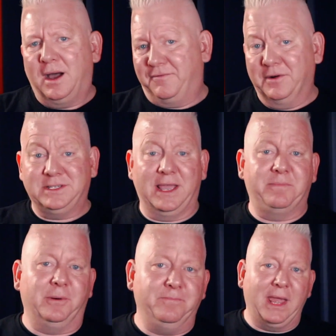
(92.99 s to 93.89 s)
For
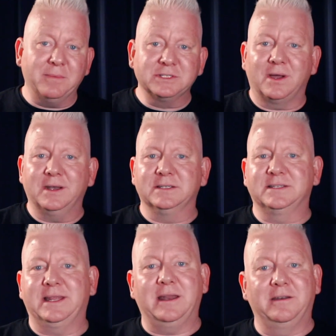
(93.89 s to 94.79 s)
example, Amazon has
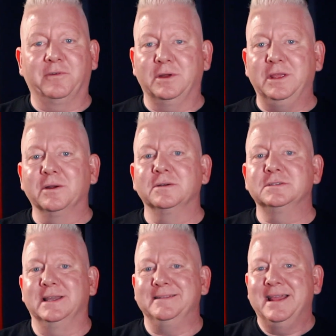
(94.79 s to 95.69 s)
stated for years
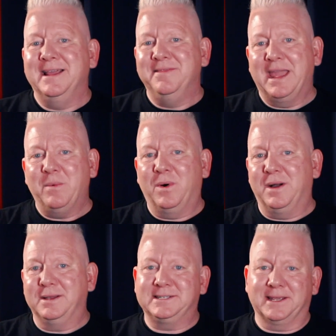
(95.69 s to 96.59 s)
that they want
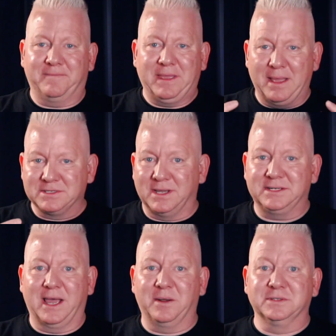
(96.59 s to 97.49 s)
Amazon
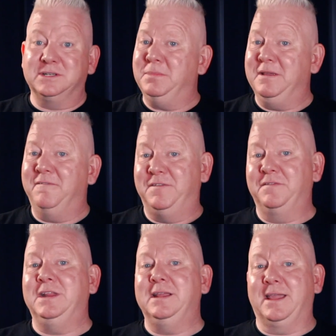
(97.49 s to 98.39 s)
titles to be
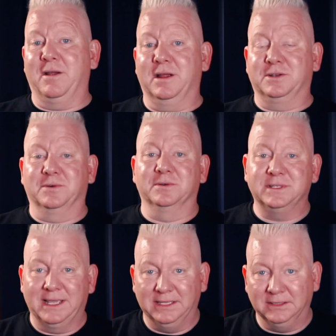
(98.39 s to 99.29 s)
50
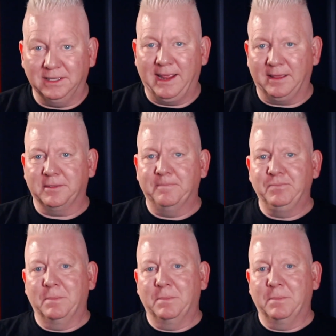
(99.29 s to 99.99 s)
characters in length.